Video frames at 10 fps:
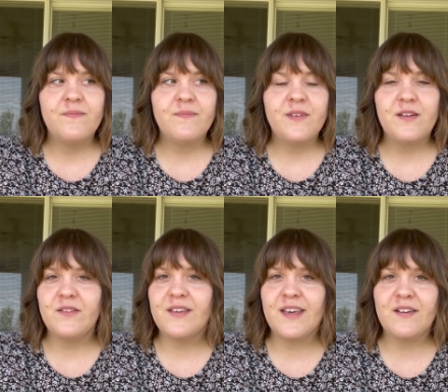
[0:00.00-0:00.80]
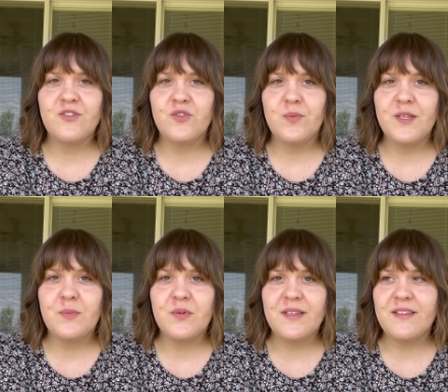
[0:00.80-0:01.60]
you know, you can't control
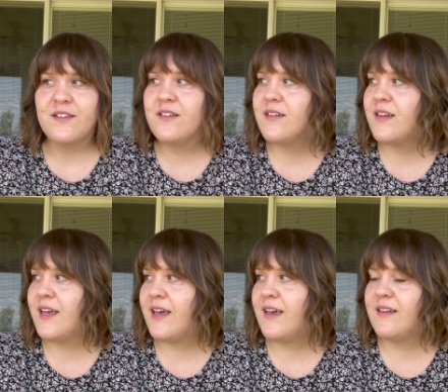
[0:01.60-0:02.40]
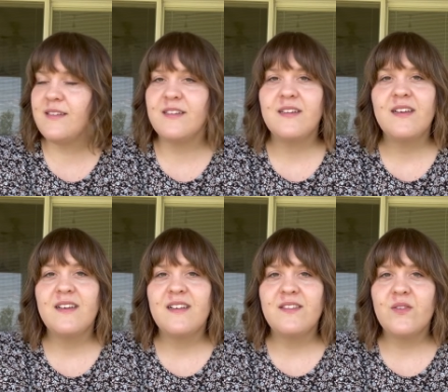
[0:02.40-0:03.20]
people either. And
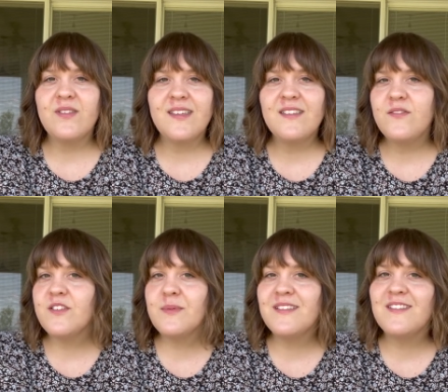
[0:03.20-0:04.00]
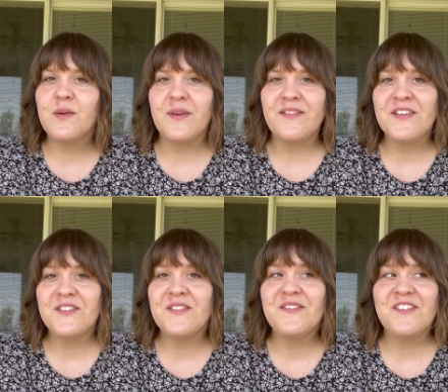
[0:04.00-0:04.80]
those things have just been so
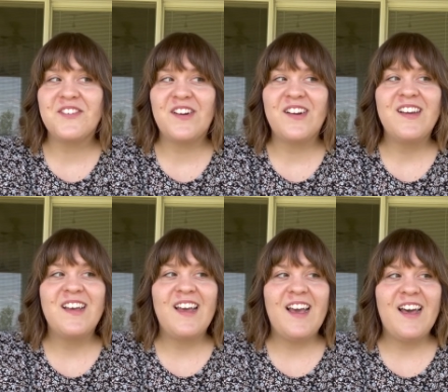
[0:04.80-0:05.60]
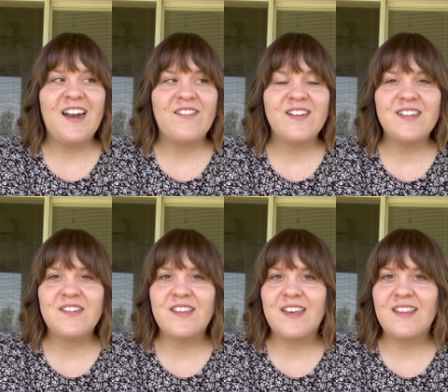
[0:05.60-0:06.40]
beneficial for sure. And I really
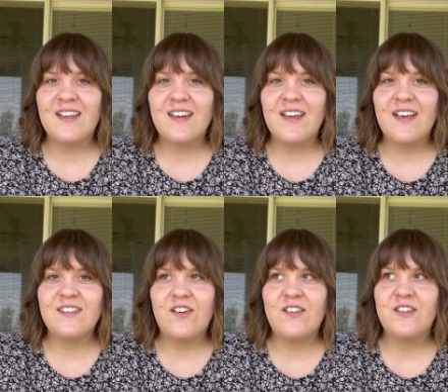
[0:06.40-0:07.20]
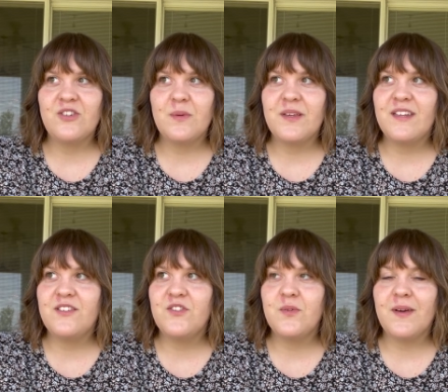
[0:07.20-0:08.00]
do think that has all contributed
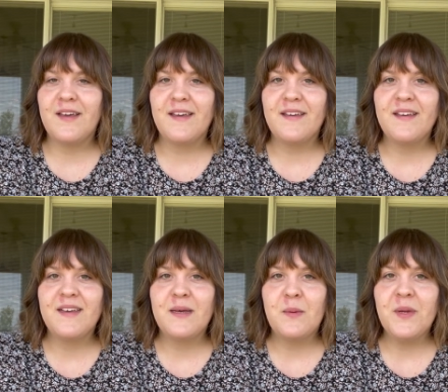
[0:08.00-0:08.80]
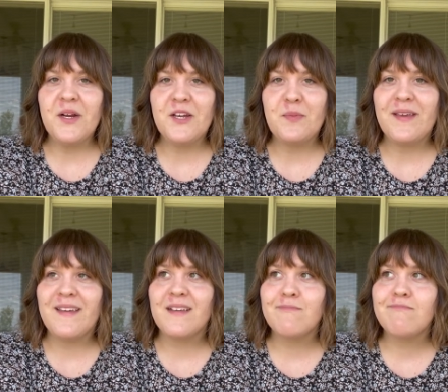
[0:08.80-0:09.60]
to my period
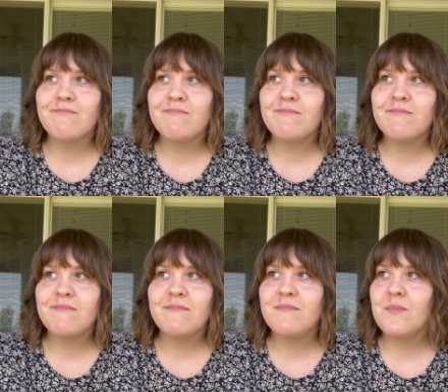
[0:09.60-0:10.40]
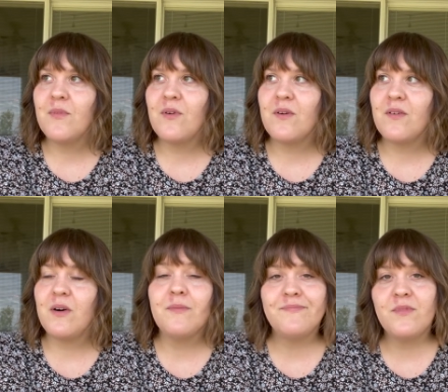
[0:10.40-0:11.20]
being more,
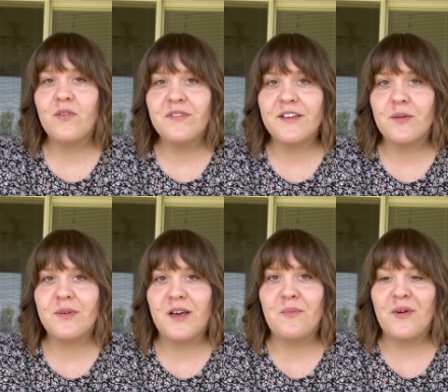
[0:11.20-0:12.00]
well, hopefully it'll become